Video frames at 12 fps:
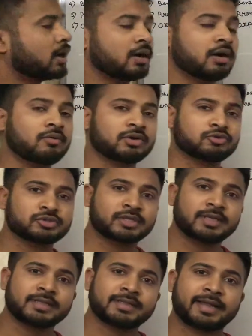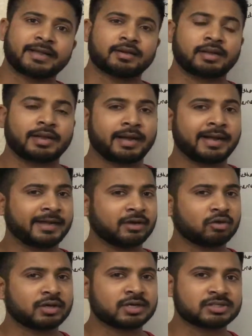want to say that
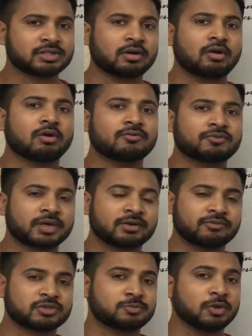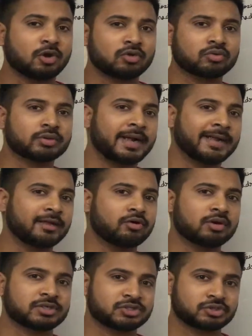anticholinergic, a lot of drug which belong to the
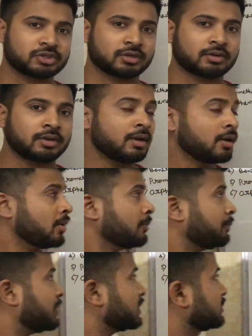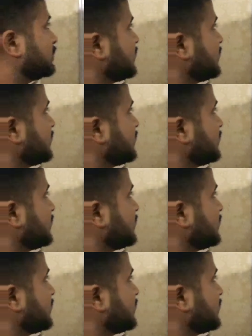anticholinergic drug, but